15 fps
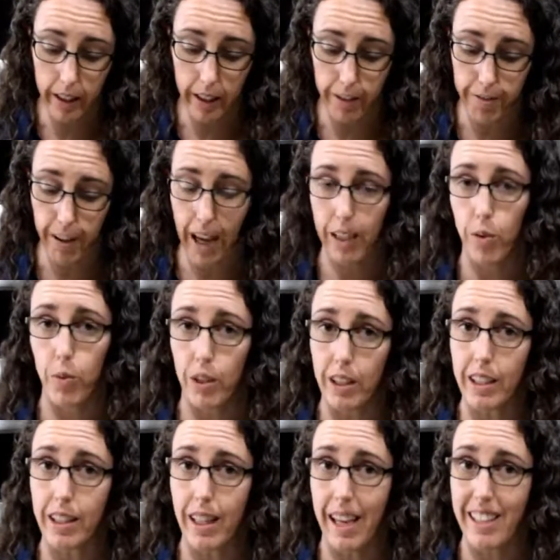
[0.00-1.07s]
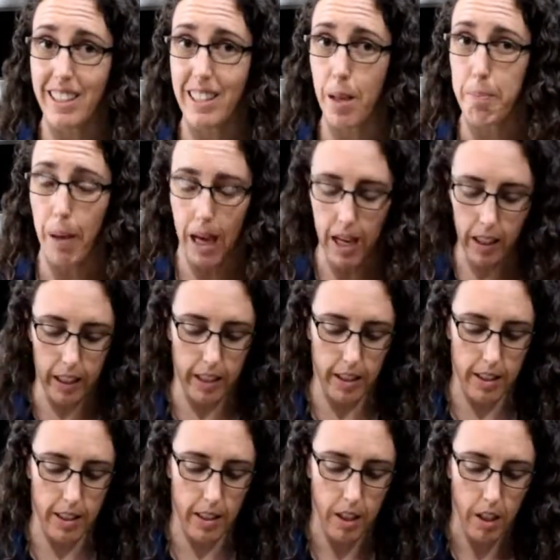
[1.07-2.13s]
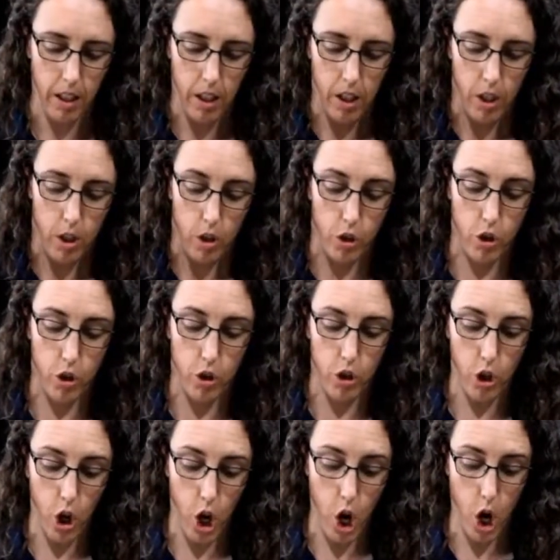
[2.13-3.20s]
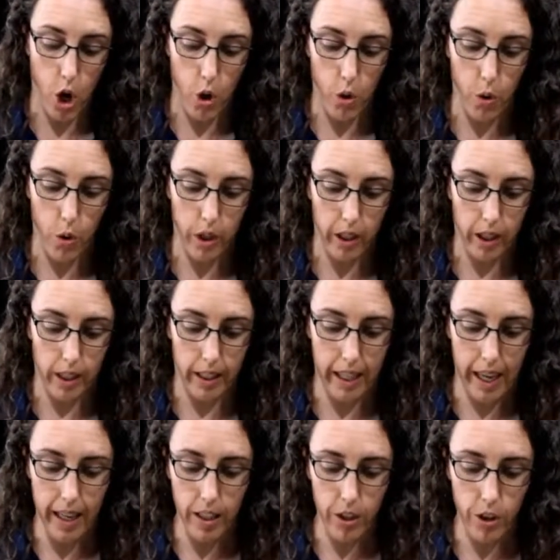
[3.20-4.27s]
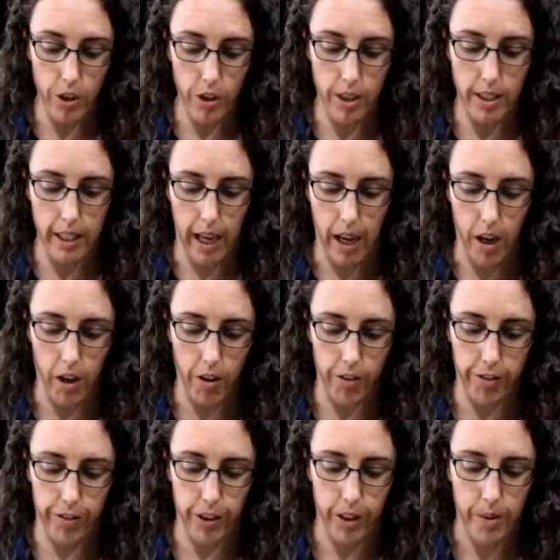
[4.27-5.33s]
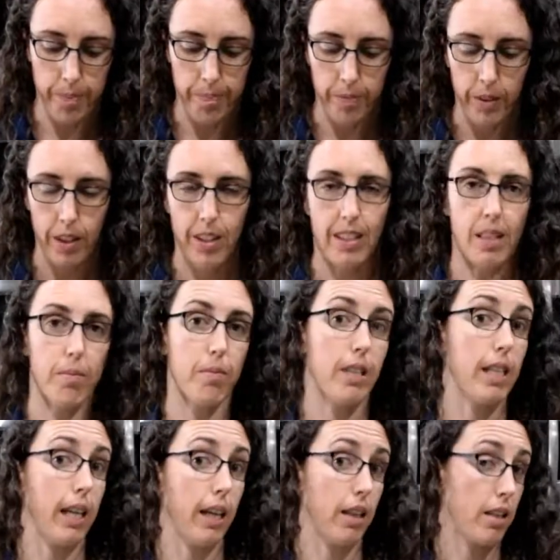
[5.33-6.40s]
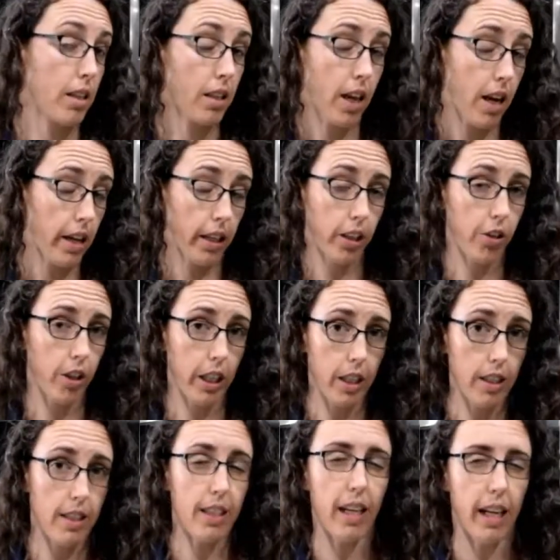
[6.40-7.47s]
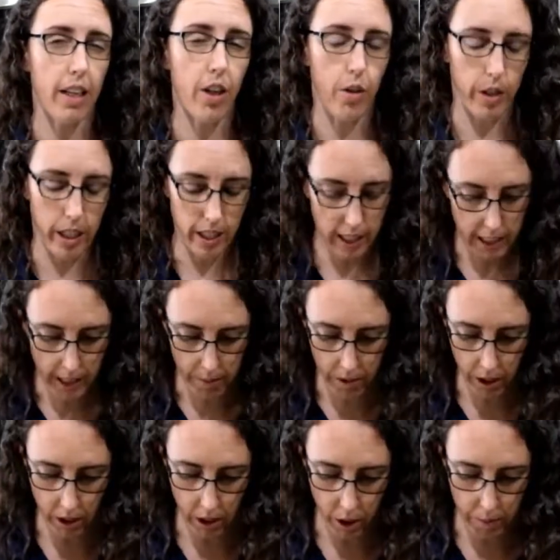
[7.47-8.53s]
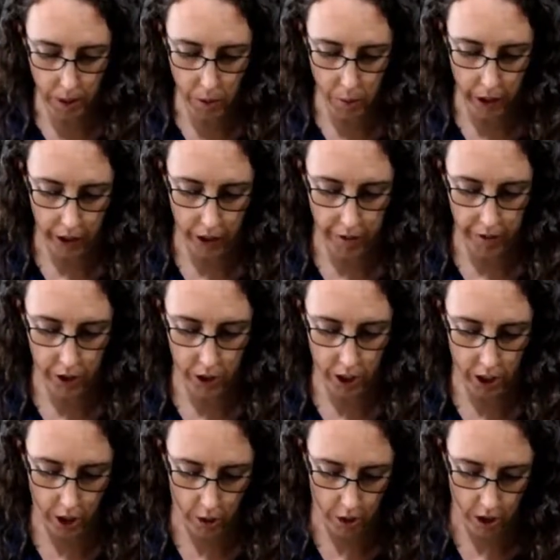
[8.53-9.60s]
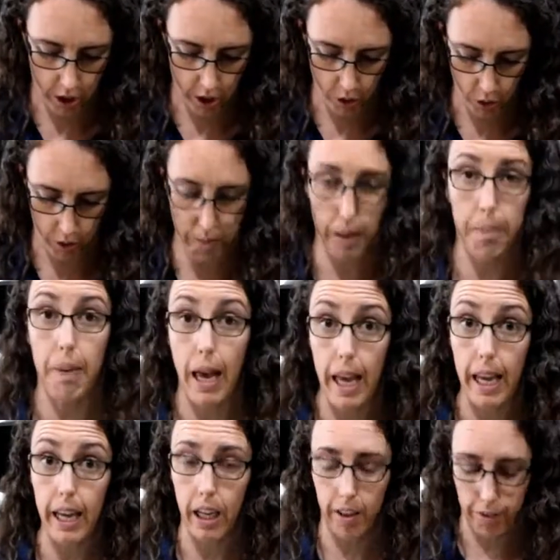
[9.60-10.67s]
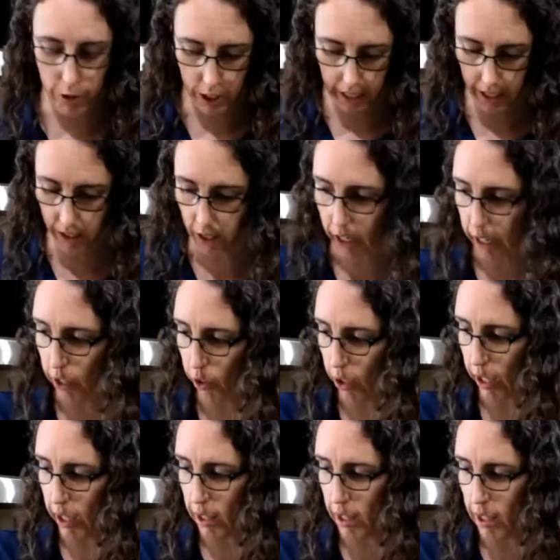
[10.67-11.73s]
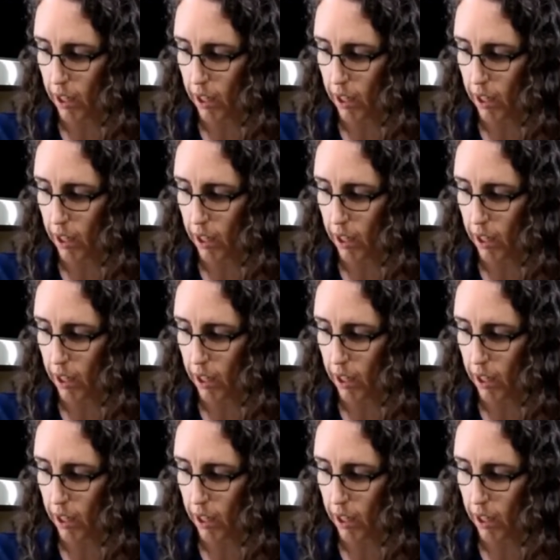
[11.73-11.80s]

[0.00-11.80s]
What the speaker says: in fact, really likes a balance. So get yourself some dandelion greens. And I know, yes, it seems a little bit weird at first to go to the store and be paying for dandelion greens,